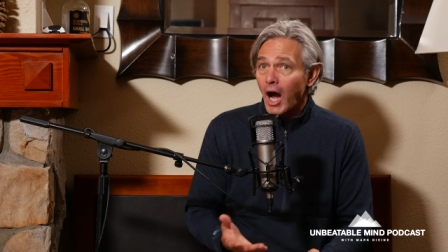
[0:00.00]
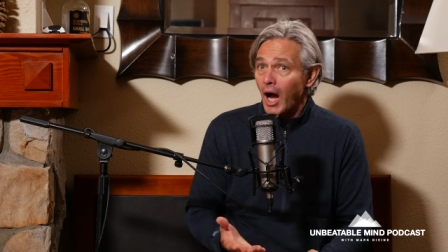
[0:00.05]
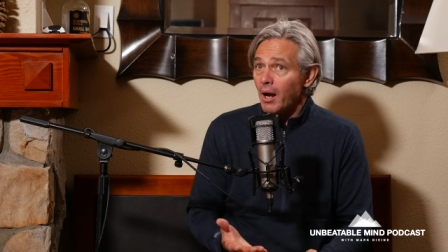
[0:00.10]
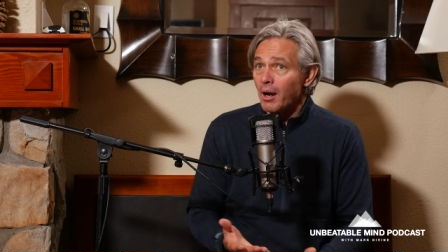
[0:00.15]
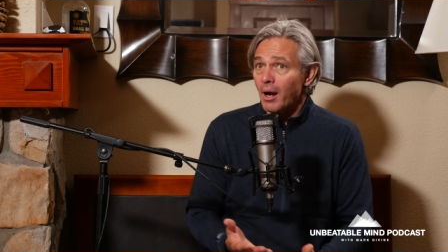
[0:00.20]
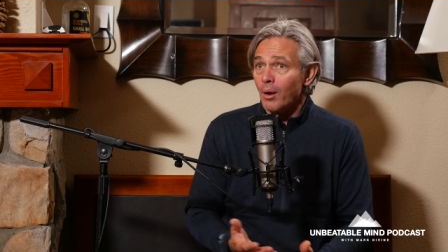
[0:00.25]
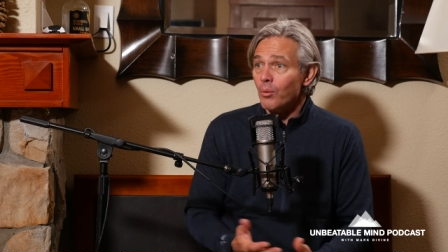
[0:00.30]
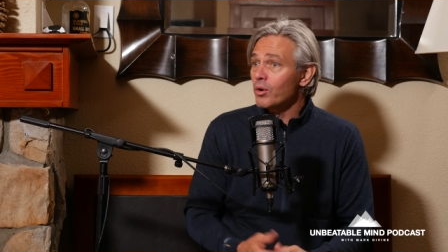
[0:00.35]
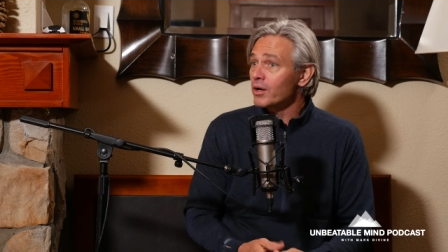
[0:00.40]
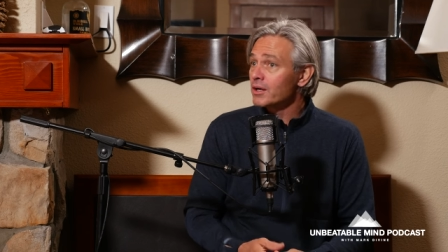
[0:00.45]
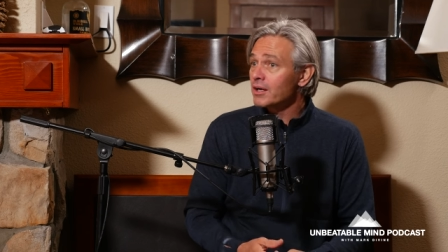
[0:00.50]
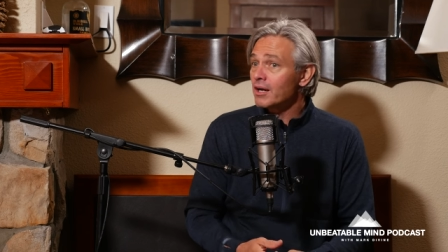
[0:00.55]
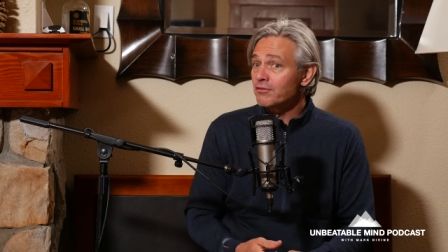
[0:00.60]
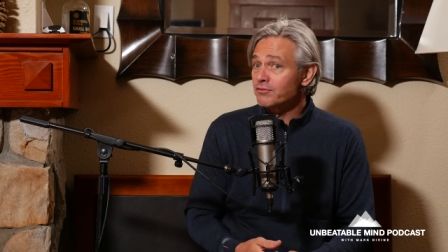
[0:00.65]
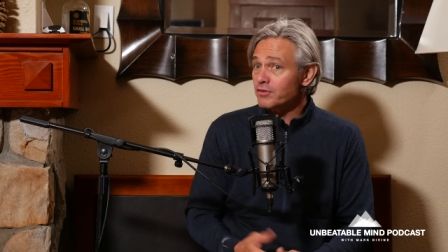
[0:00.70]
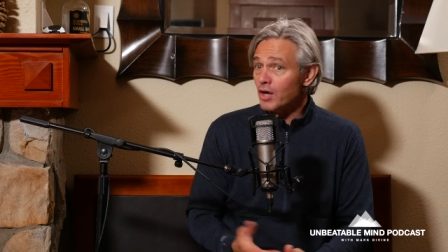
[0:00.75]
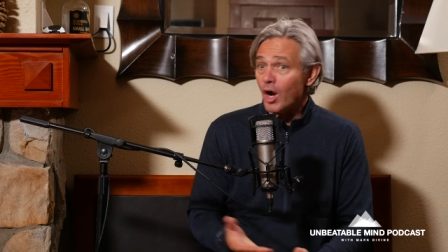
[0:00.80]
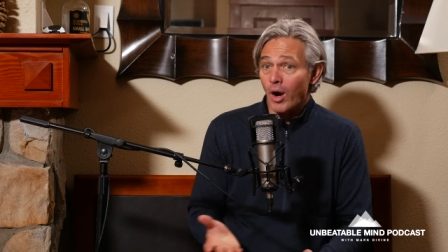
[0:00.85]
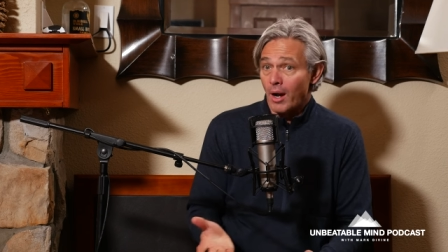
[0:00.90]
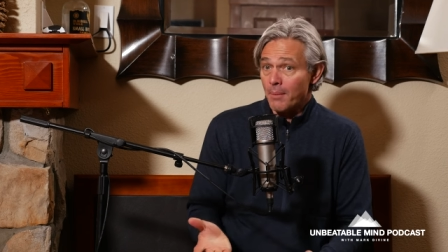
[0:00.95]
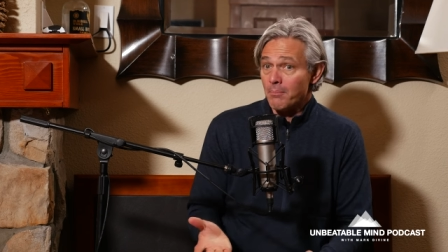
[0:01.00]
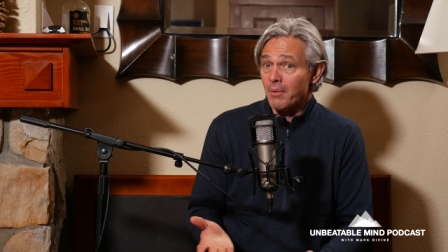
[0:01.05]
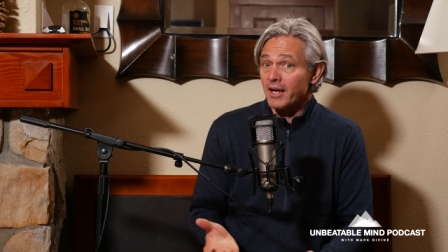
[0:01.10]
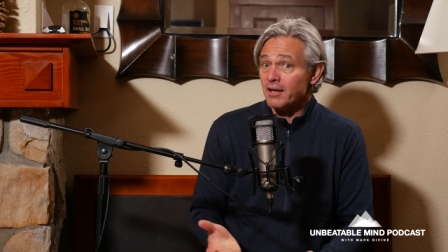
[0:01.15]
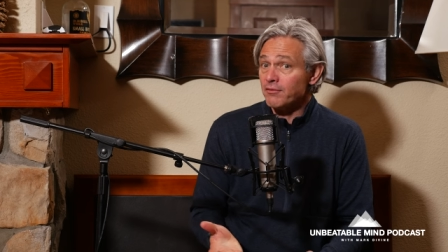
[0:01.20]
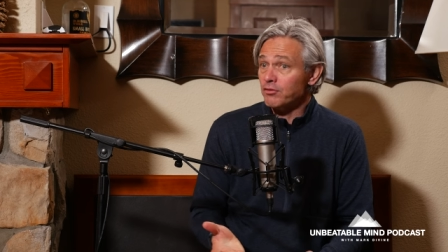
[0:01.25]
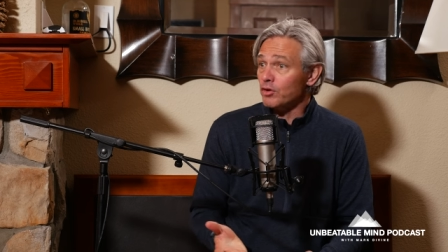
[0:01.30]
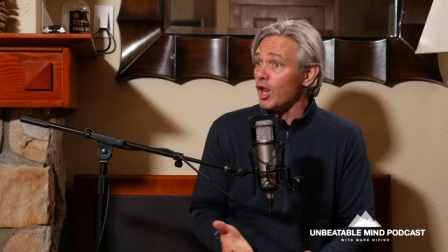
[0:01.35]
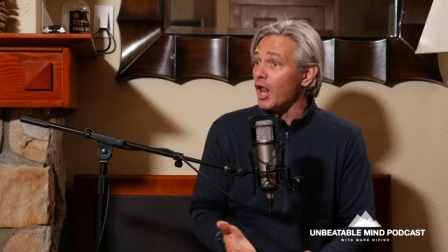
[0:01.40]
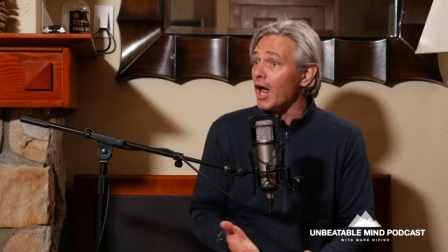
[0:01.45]
I, I, wouldn't have. No, I might
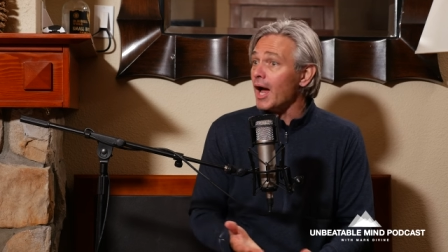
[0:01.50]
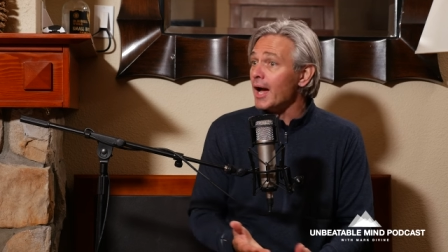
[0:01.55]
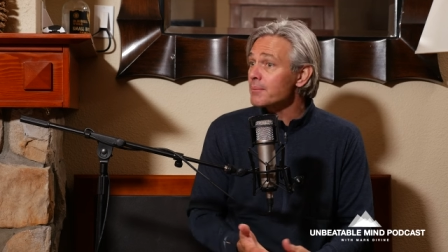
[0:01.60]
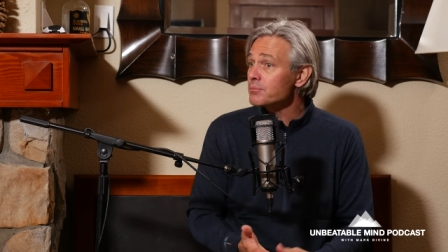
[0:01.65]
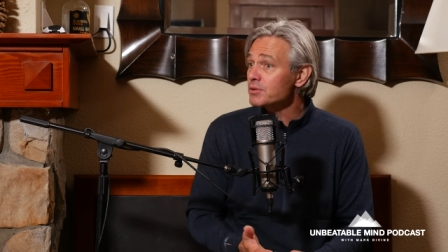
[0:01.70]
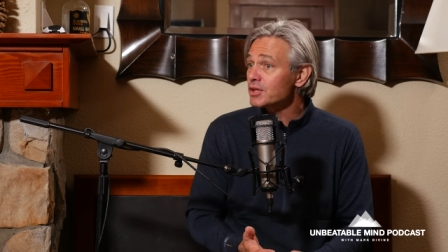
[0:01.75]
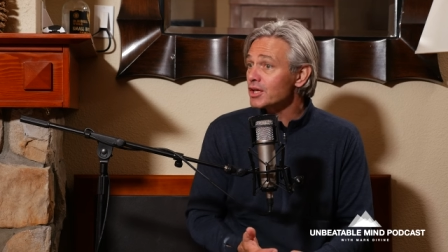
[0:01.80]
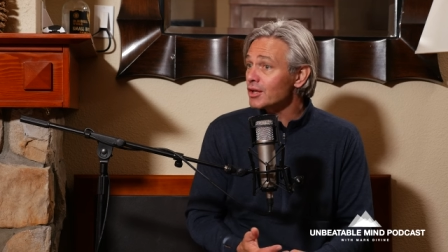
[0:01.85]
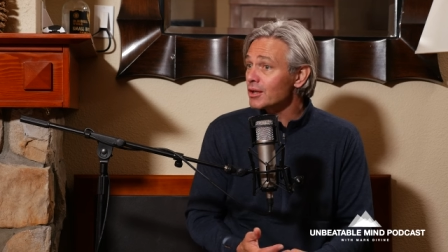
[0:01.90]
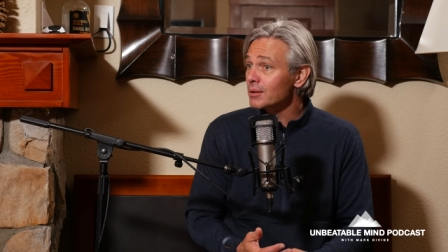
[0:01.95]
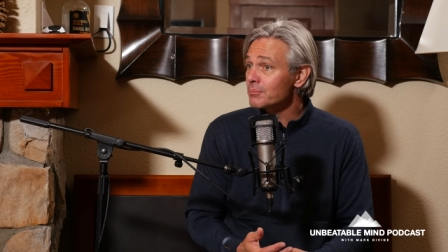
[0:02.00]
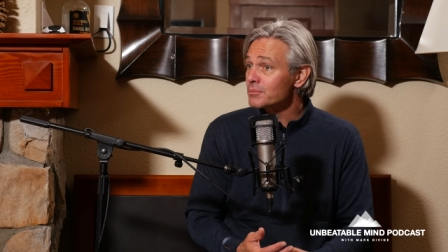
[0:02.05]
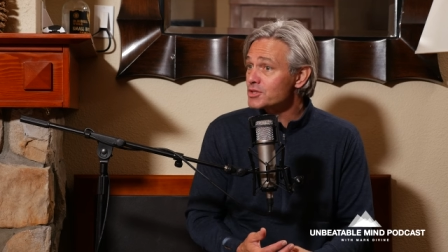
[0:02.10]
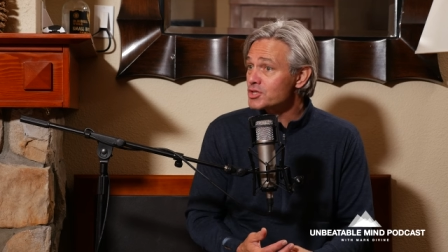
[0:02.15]
have climbed Kilimanjaro.